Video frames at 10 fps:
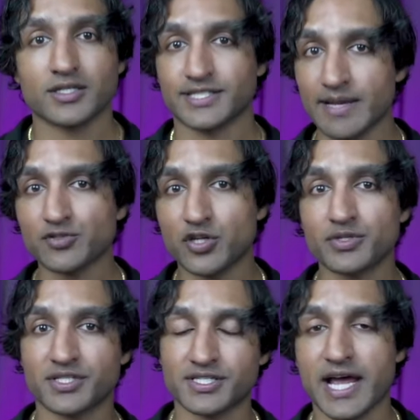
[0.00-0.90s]
Step 2
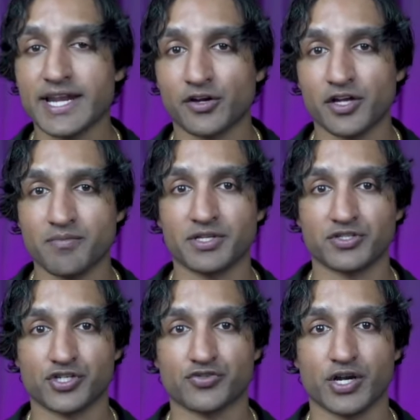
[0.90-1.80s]
is deciding on a
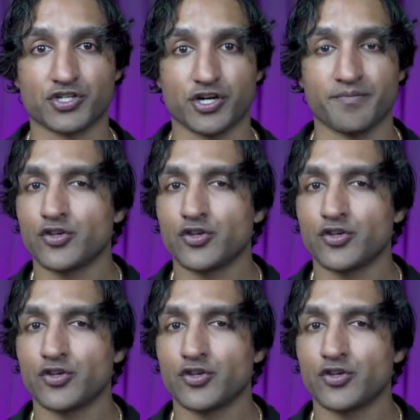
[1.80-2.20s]
business structure.